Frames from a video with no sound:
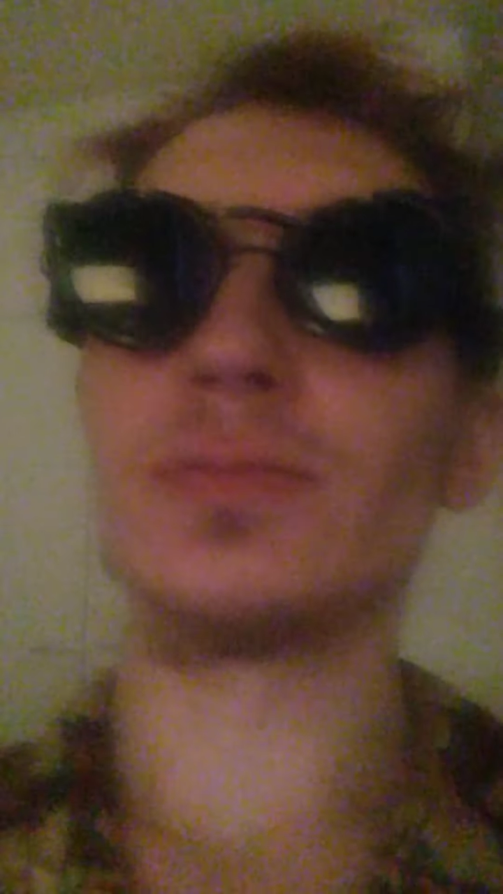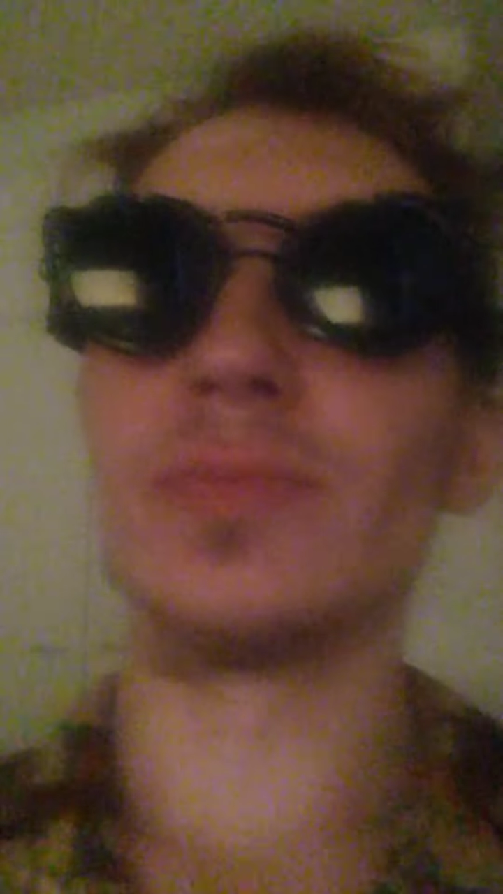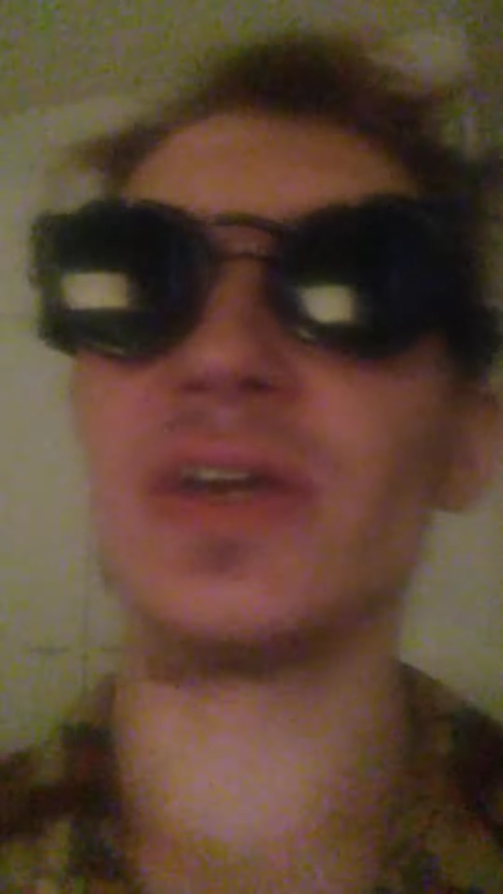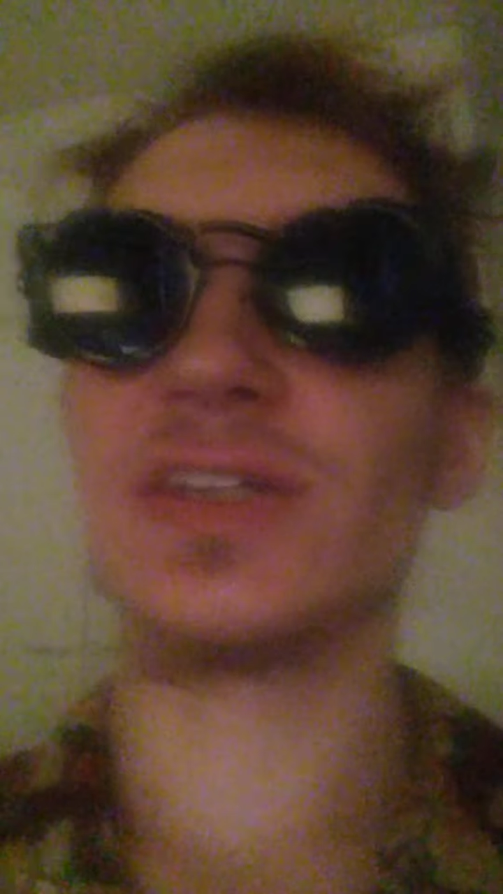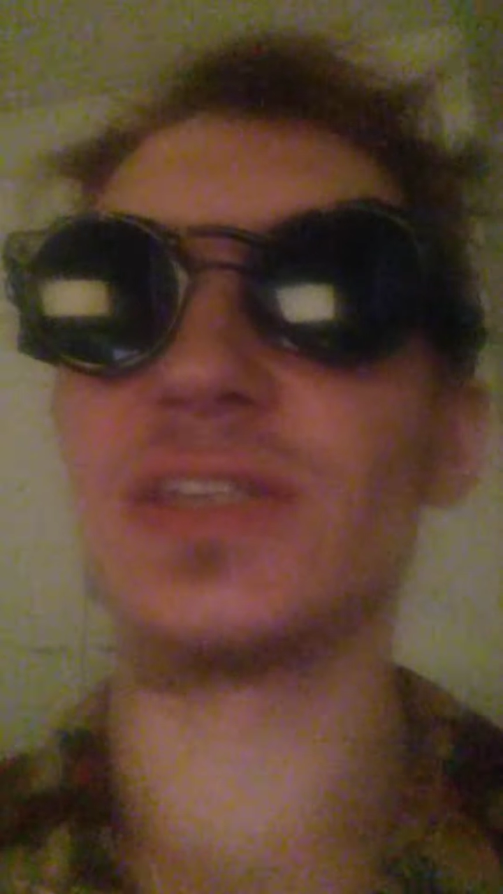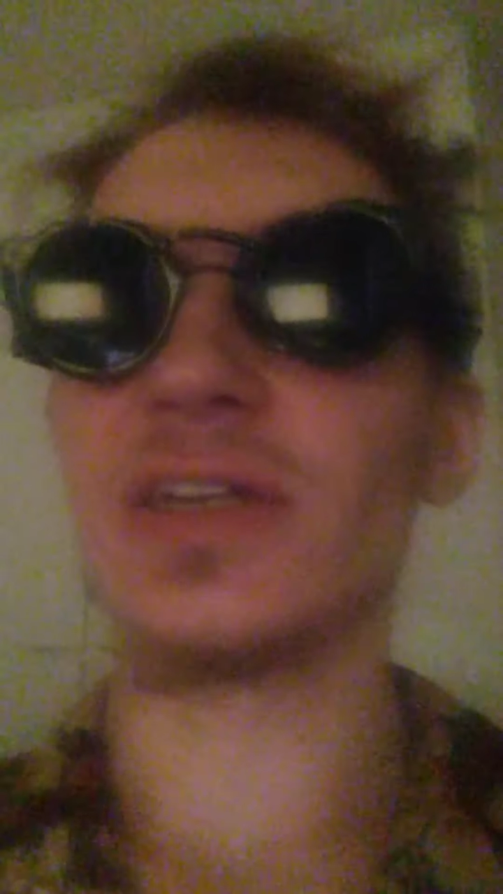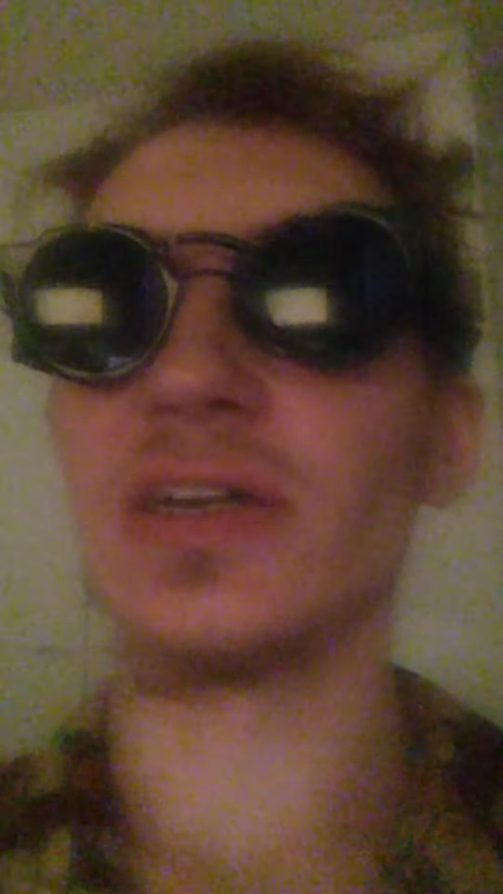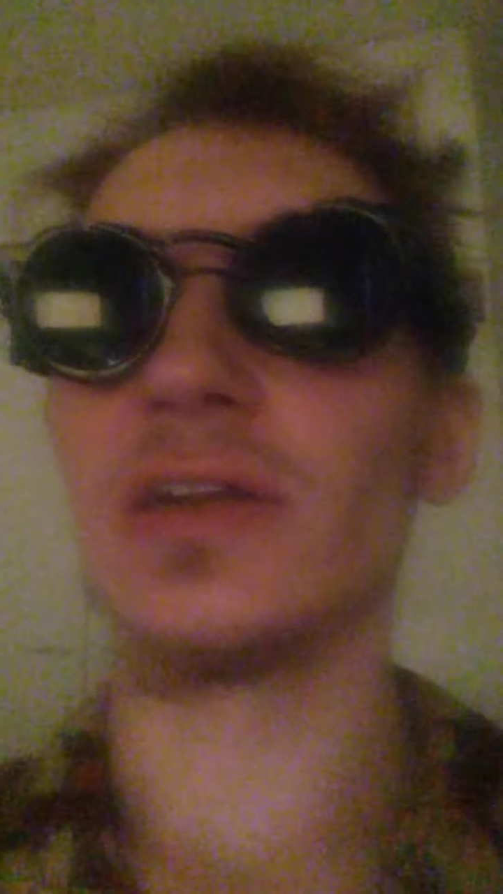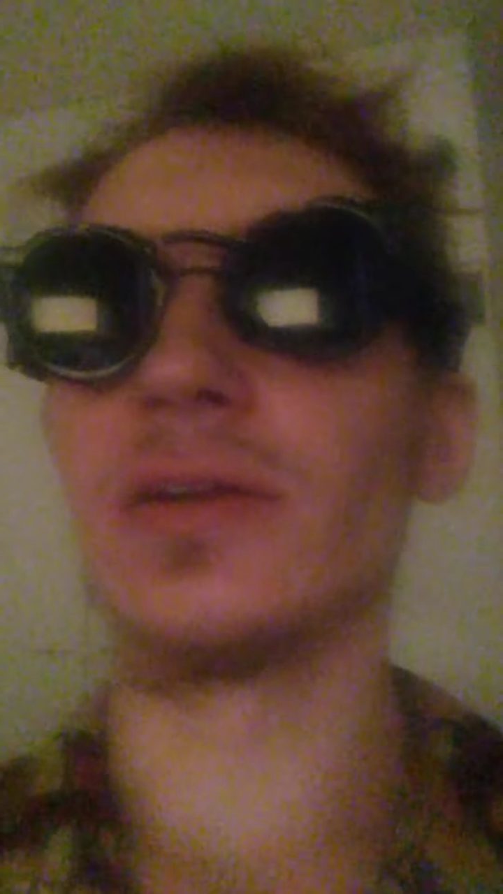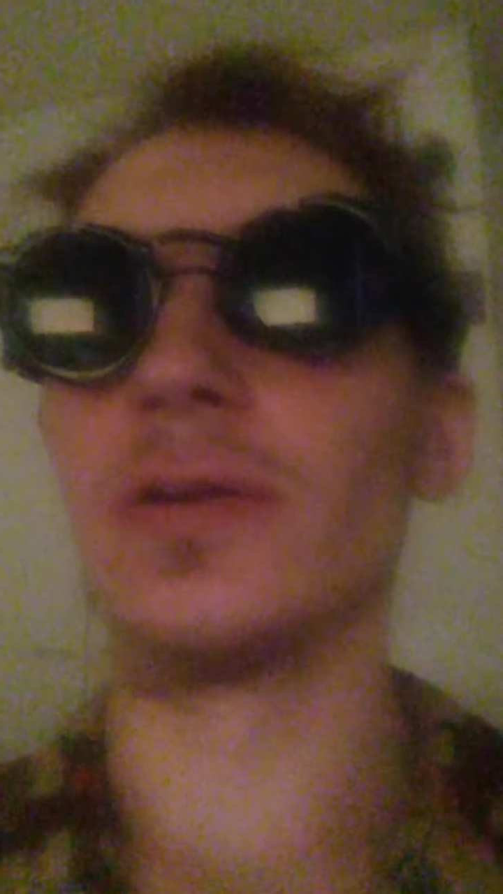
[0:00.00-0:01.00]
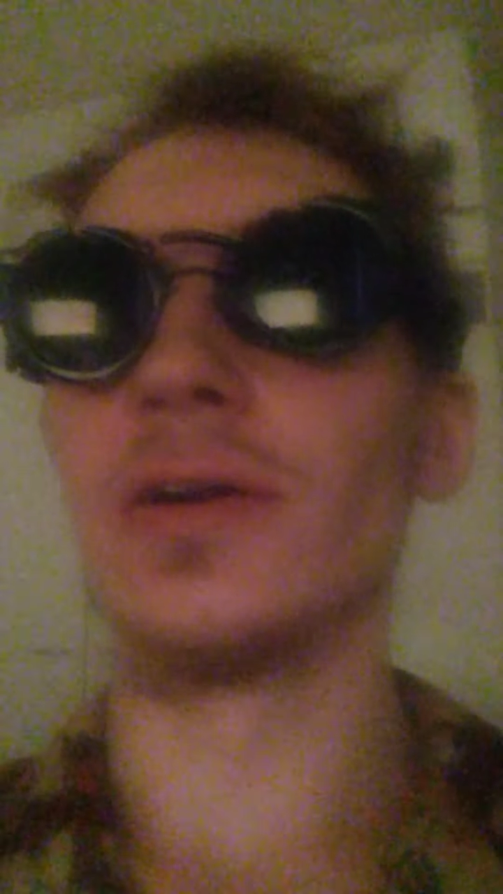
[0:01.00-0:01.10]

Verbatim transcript: Mexican